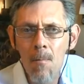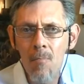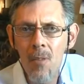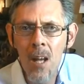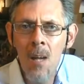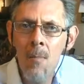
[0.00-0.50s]

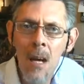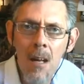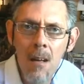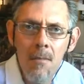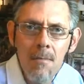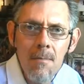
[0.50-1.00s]

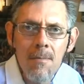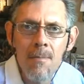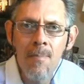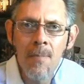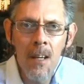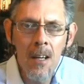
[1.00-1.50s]
Amen.
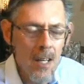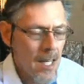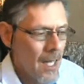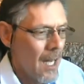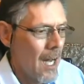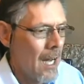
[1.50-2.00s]

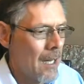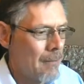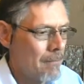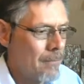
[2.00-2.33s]
Um,